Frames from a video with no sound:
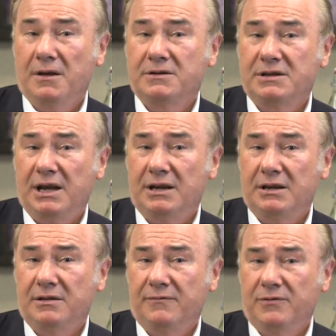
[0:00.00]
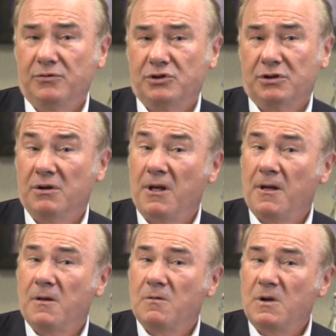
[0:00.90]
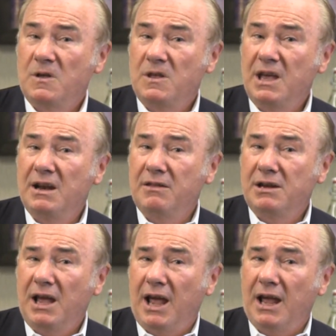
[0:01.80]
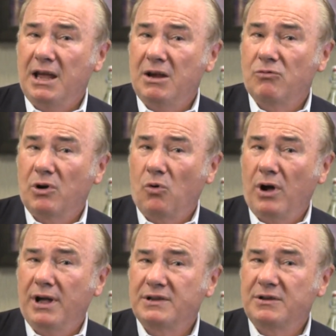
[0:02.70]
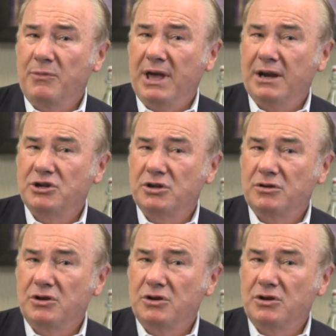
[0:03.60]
today and into the future. In the end of the day, it requires a manager